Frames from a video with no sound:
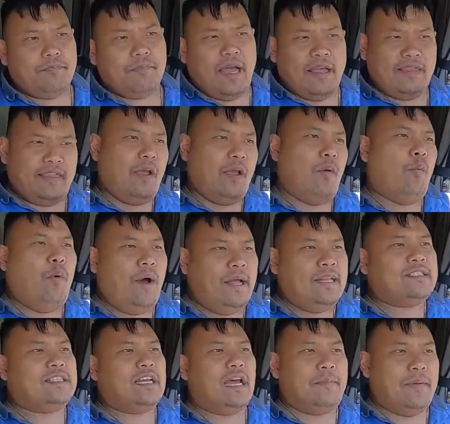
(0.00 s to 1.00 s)
I think
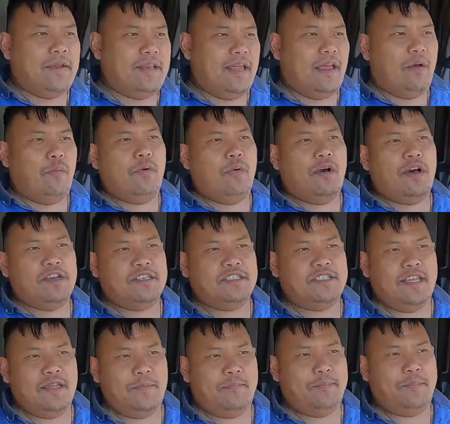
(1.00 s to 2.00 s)
one time he did
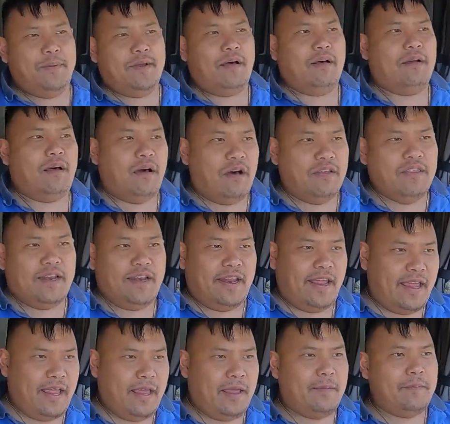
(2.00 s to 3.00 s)
was he put out all the
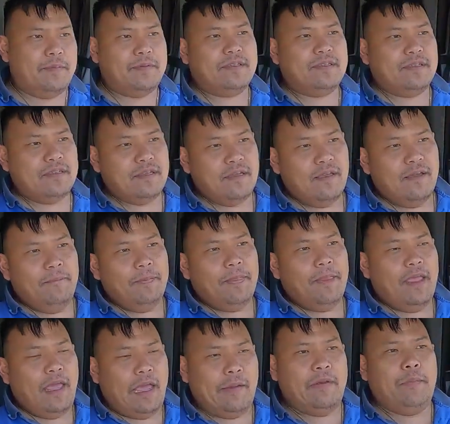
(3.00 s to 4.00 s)
names,
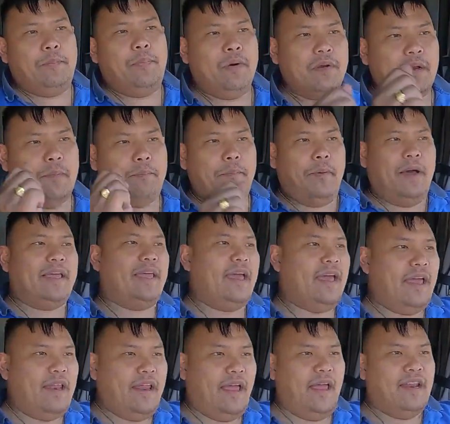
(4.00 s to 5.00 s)
and when he put in a
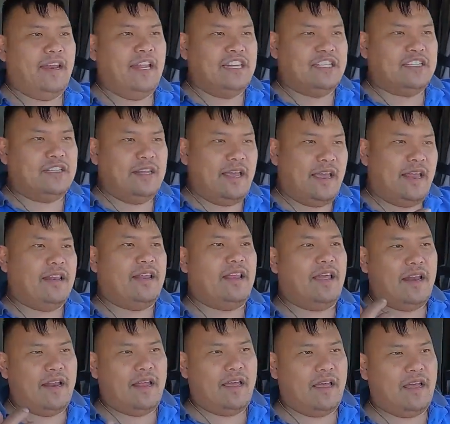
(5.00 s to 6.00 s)
bucket, and
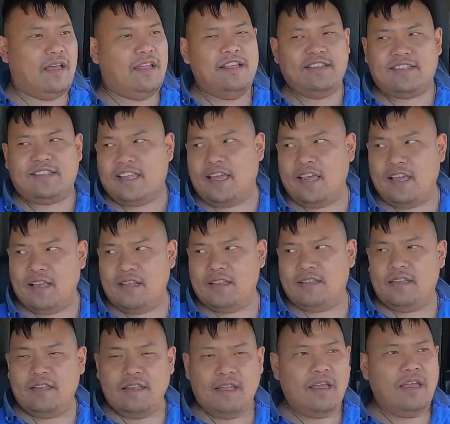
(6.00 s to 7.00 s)
then his
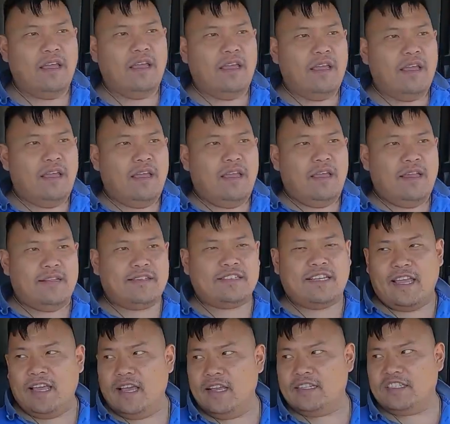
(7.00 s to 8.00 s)

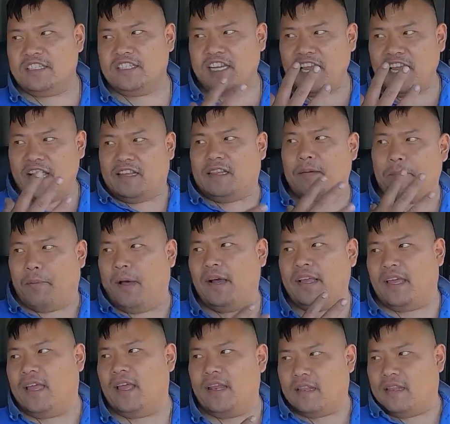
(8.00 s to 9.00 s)
kids shake the
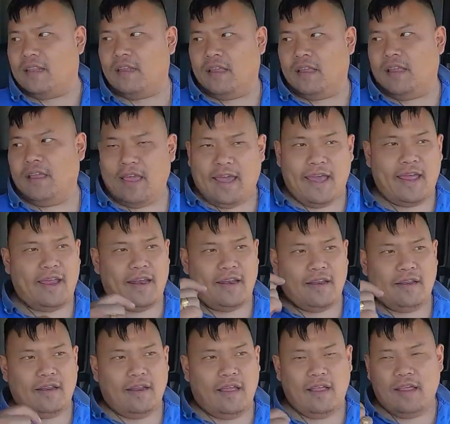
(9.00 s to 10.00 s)
bucket and